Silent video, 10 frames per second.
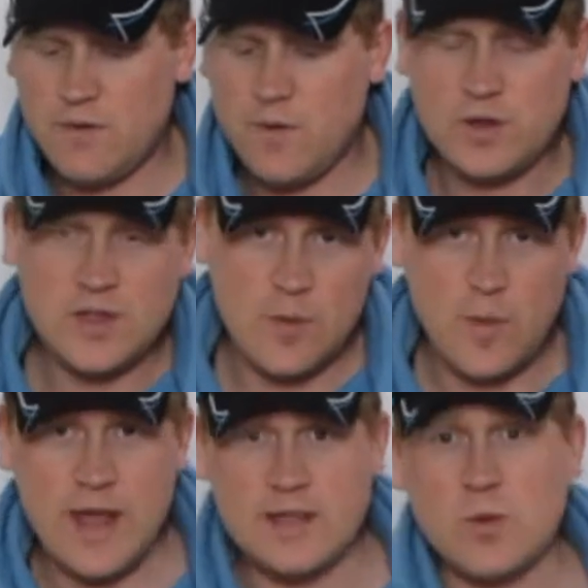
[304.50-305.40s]
first set of
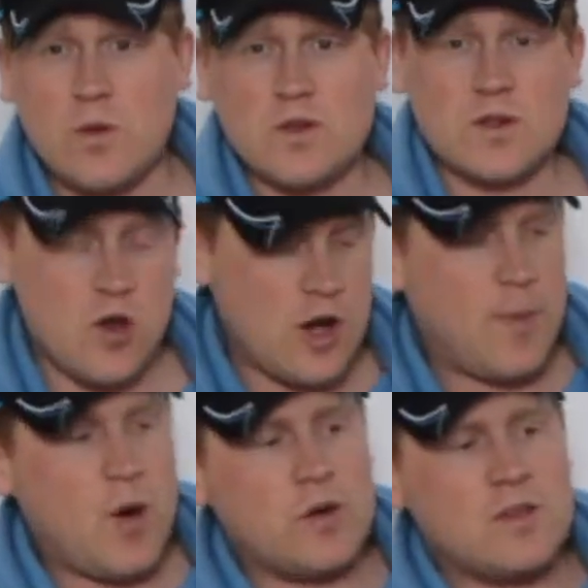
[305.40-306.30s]
pants with the sewn
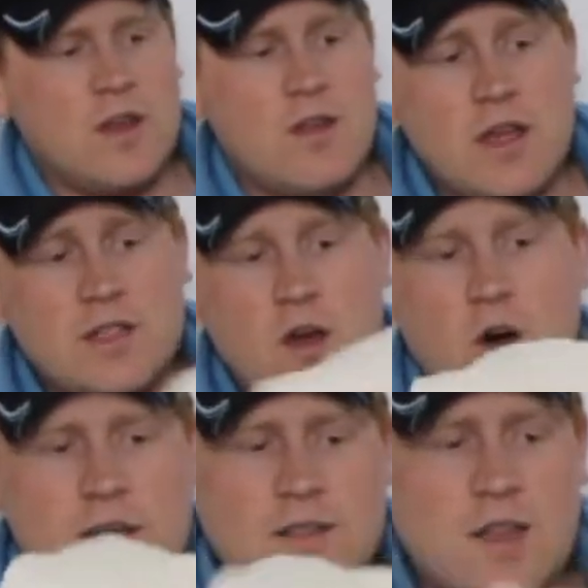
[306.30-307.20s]
up pockets are these
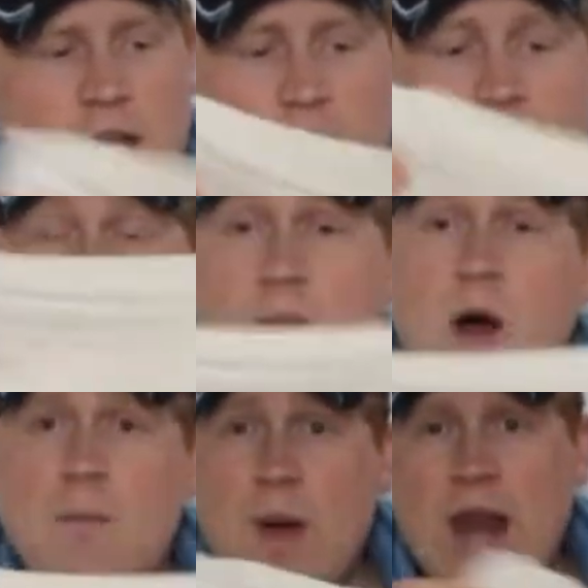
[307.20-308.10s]
guys. These are
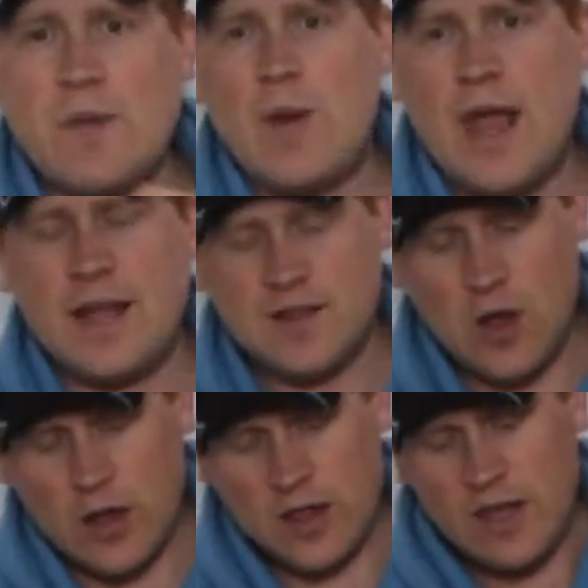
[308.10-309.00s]
my batting
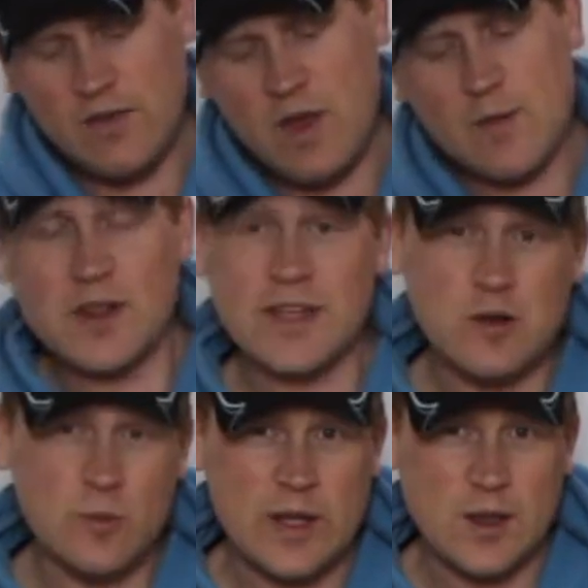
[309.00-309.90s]
pants. I leave them a
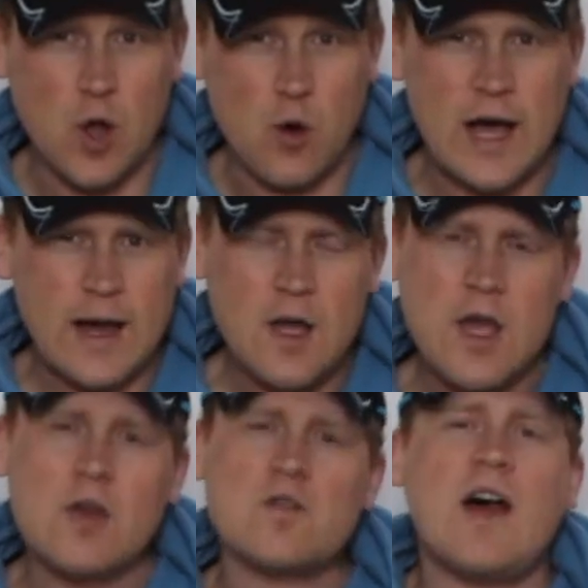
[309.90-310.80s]
little bit longer
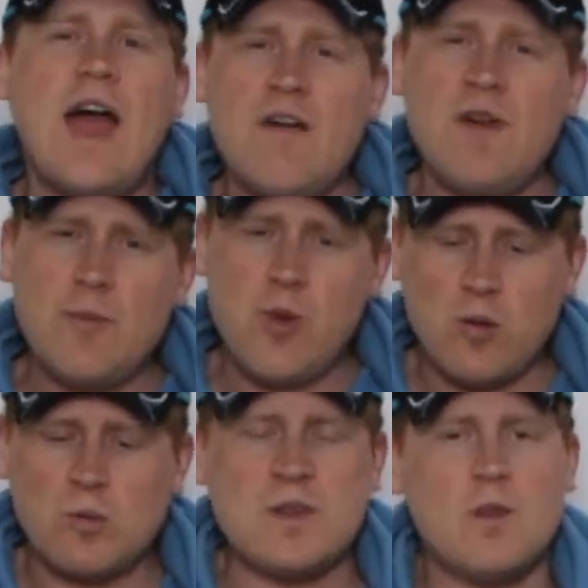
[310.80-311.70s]
because I have had
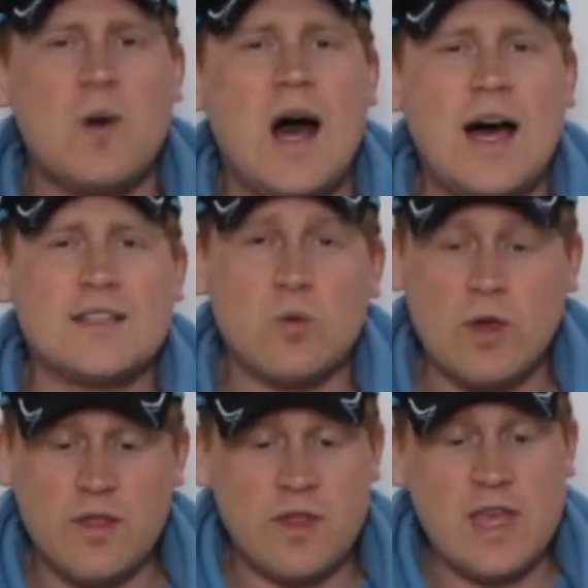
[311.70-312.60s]
problems in the past
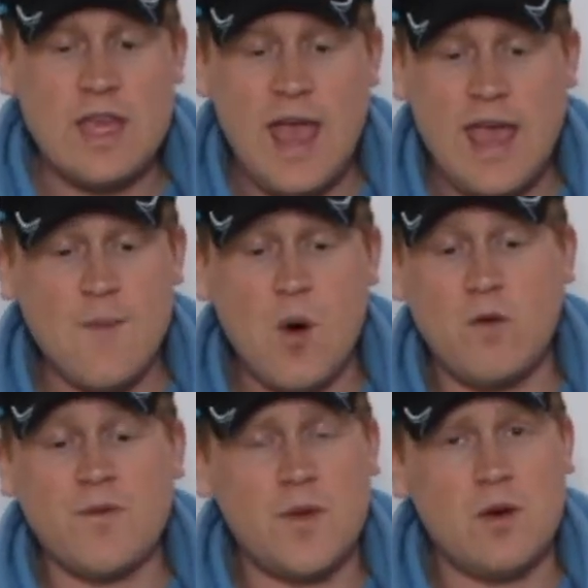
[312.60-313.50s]
with the hem
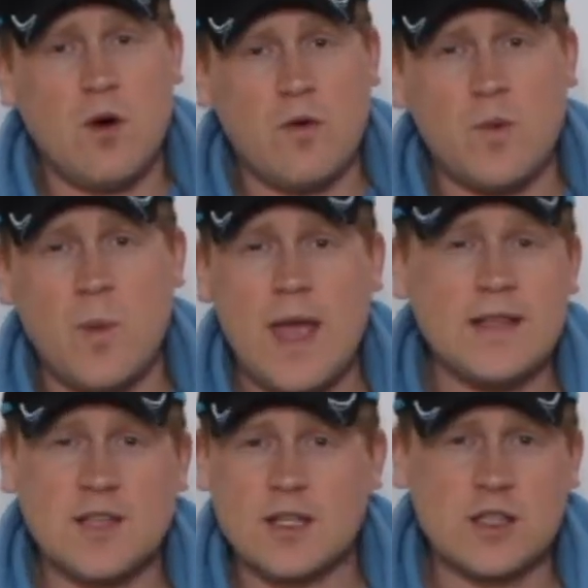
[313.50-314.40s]
of the
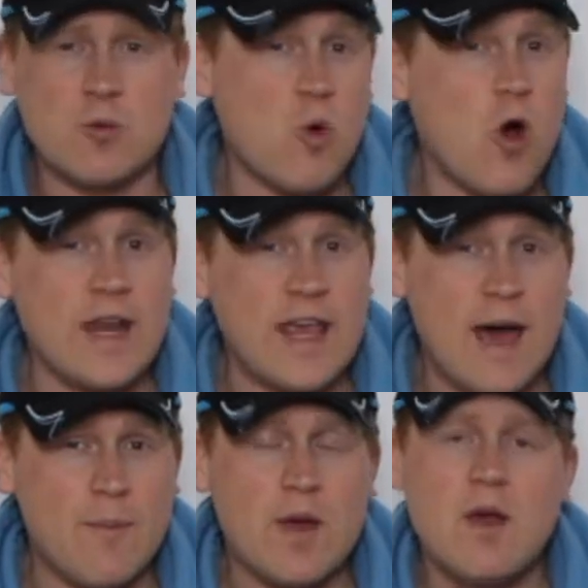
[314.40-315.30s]
pants actually riding
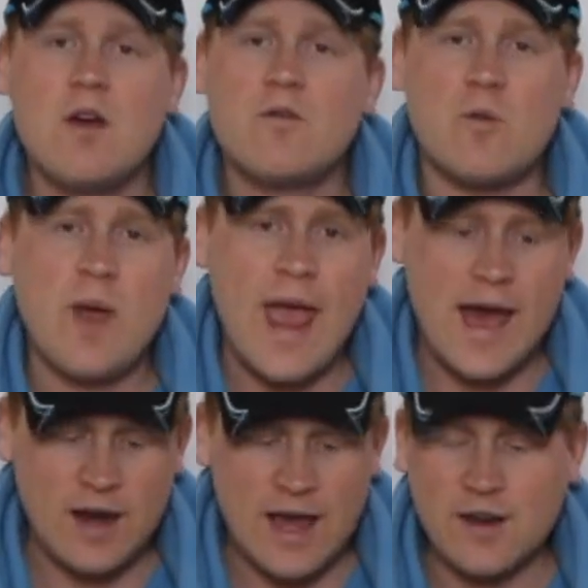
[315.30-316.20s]
up from
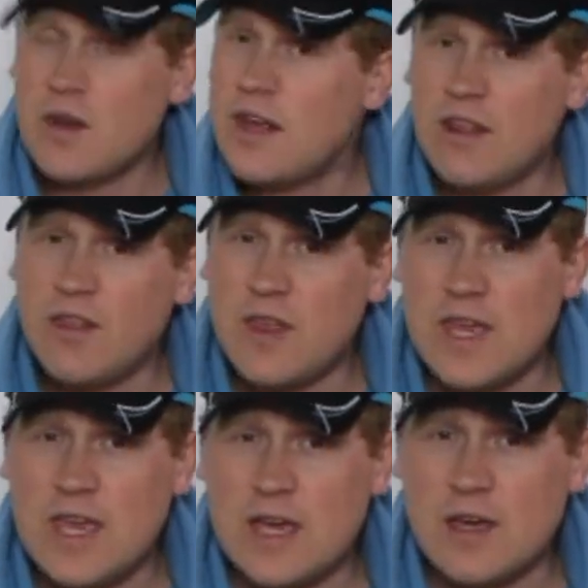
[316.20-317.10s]
out underneath
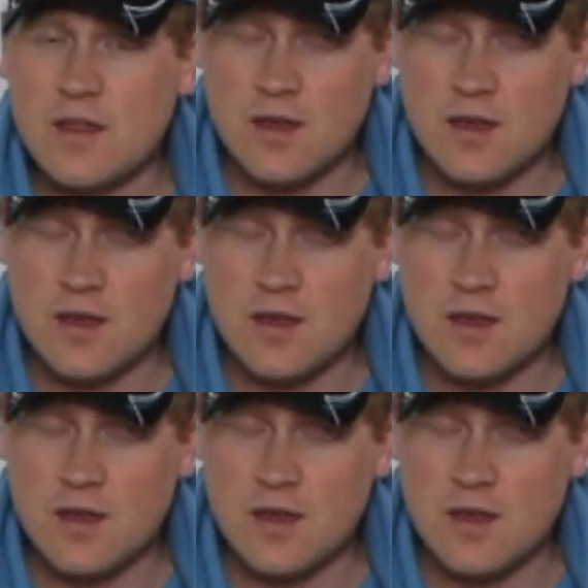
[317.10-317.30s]
the